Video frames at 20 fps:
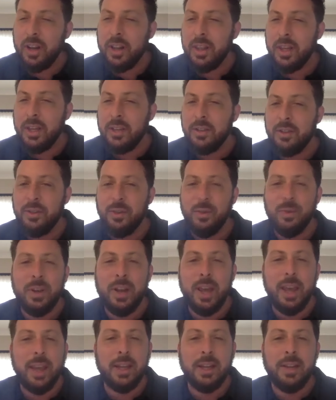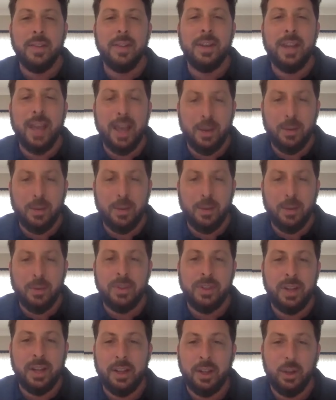I think, to do The Naked and the Dead with
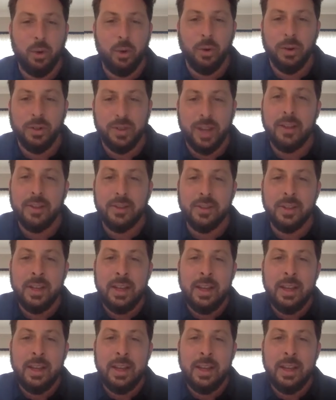Stanley Cortez